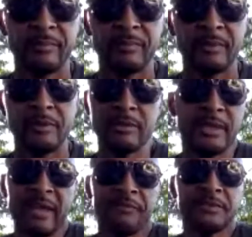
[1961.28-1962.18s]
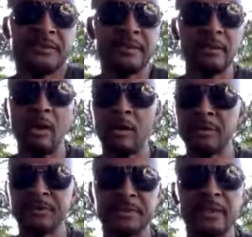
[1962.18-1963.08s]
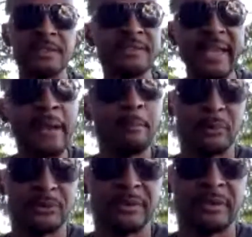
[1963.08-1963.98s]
Your life is still in shambles.